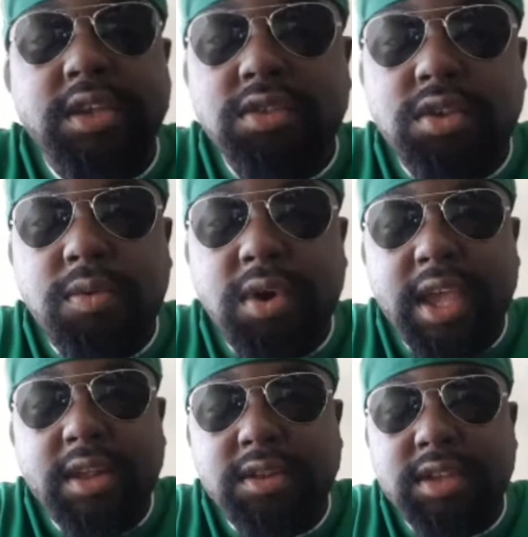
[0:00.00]
listen
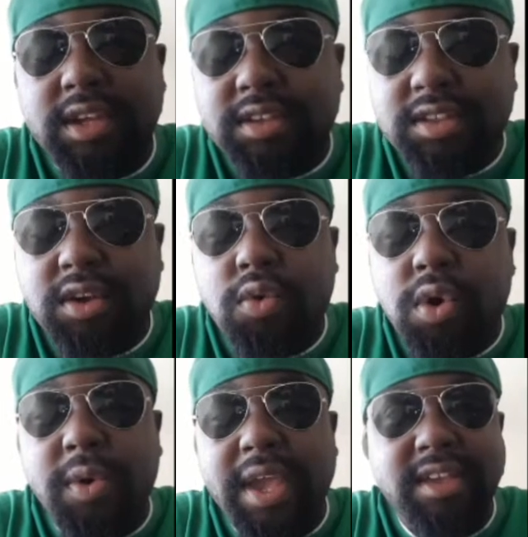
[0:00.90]
to this is the
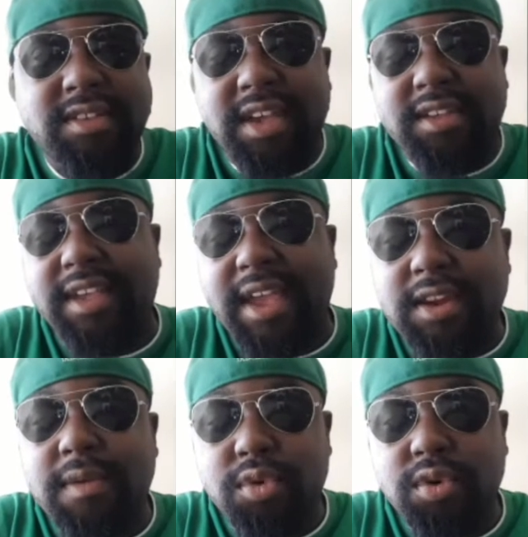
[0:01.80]
quote he says
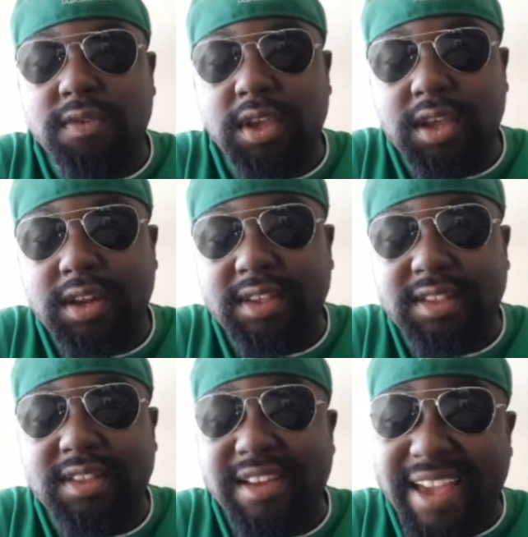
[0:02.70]
in the movie.
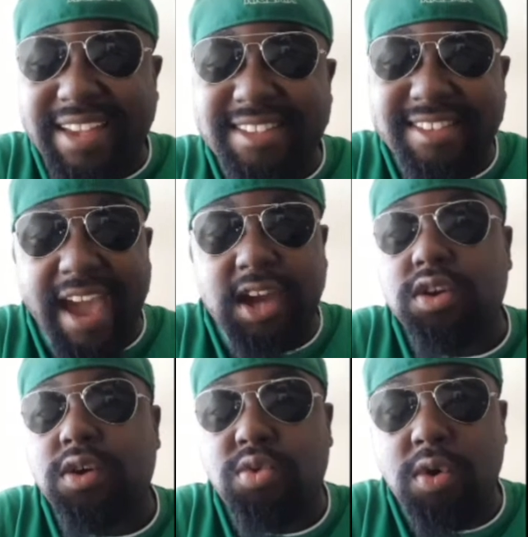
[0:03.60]
This is the
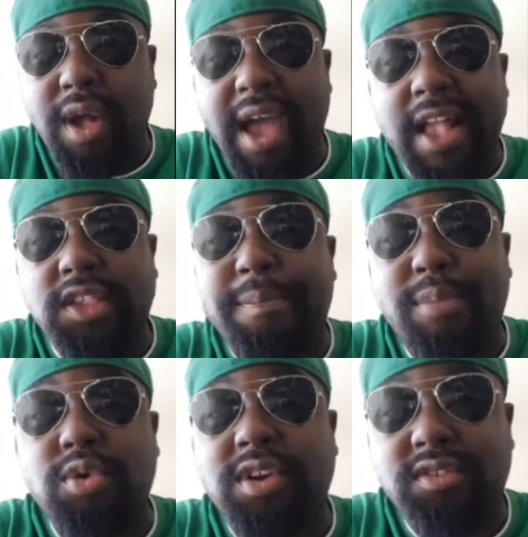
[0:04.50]
exact quote. I had to
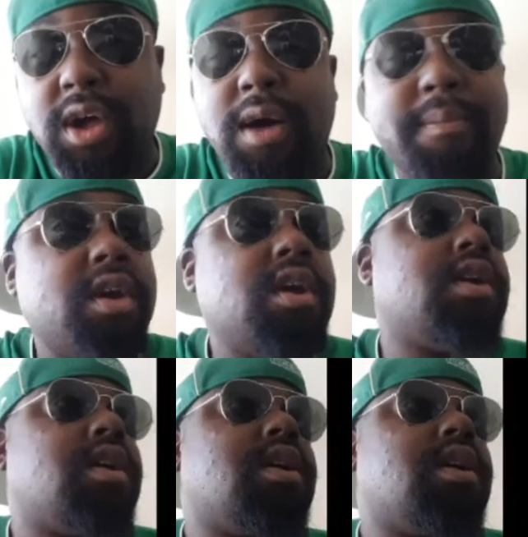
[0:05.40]
pull this up.